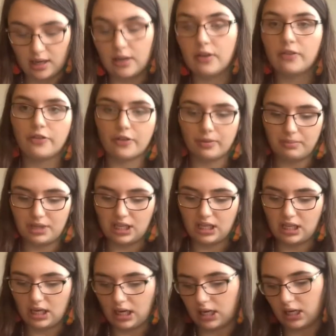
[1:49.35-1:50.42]
For me,
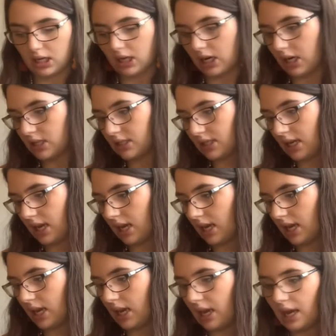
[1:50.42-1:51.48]
I got
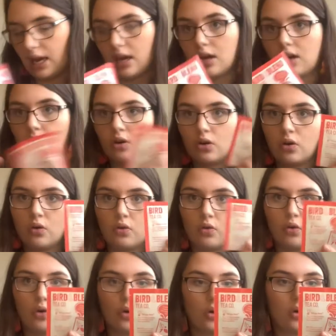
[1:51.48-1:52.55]

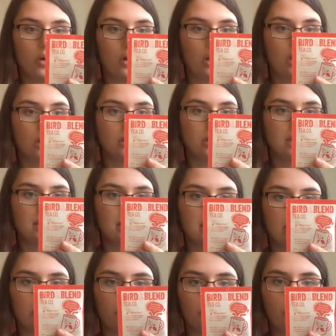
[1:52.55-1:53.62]
this is
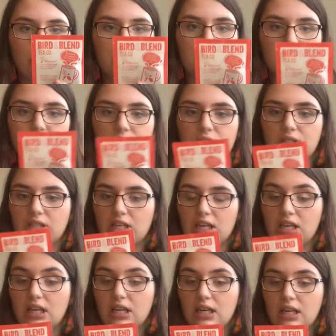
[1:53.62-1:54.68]
a rooibos
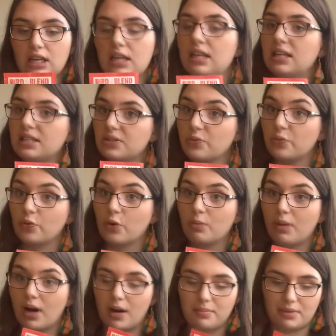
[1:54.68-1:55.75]
tea. It is
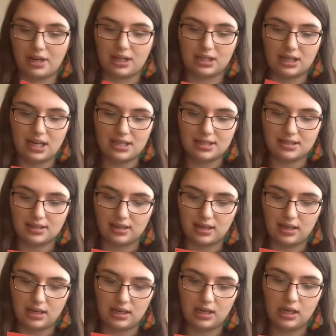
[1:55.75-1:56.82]
rhubarb and
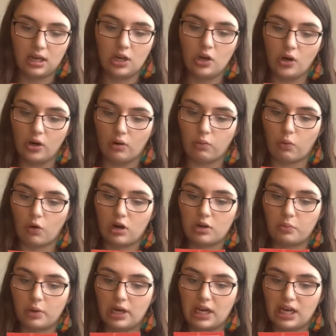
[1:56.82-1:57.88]
custard,
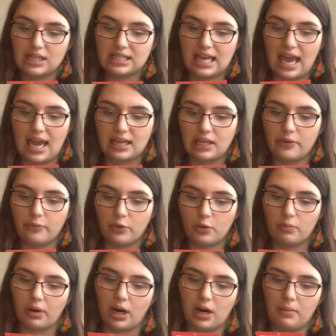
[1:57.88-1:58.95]
award-winning tangy
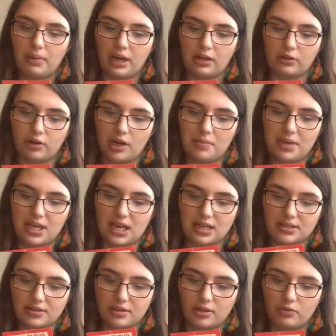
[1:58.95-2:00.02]
rhubarb and creamy
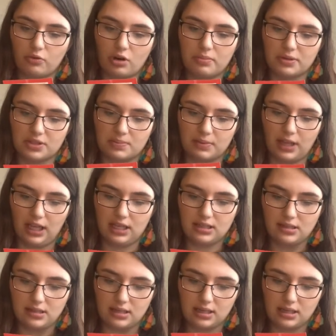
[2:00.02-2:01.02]
custard rooibos blend.